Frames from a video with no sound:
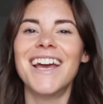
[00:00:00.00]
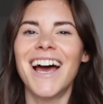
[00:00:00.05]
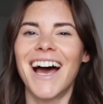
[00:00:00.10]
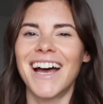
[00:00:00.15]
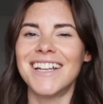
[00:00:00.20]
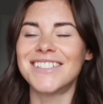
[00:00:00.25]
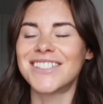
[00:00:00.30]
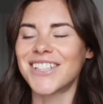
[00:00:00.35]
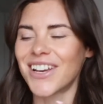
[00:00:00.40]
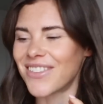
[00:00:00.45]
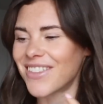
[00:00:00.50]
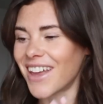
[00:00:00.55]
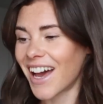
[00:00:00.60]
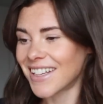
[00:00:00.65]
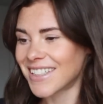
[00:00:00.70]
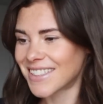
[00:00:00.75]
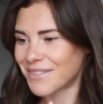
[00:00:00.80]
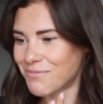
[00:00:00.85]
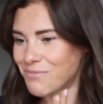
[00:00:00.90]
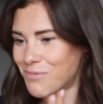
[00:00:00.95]
And so
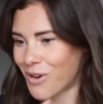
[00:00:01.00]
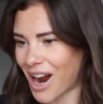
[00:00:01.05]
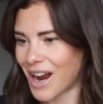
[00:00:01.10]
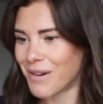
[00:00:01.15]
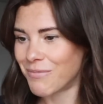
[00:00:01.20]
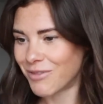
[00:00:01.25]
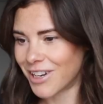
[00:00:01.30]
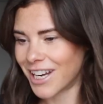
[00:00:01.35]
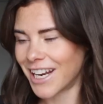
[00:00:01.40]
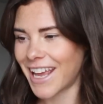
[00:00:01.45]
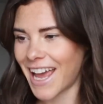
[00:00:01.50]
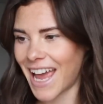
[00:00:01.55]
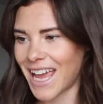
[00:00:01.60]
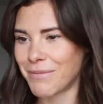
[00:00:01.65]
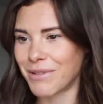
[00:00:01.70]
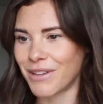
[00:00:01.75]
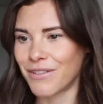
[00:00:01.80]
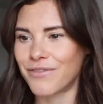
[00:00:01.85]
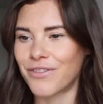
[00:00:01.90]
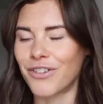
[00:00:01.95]
that's what I'm really
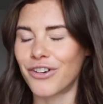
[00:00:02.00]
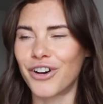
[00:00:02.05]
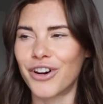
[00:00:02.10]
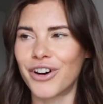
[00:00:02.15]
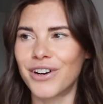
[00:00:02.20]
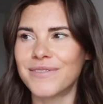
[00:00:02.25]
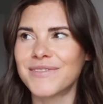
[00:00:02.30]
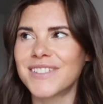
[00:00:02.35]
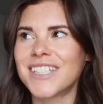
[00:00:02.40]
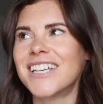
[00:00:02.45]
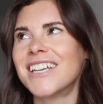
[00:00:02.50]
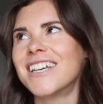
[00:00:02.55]
aiming for.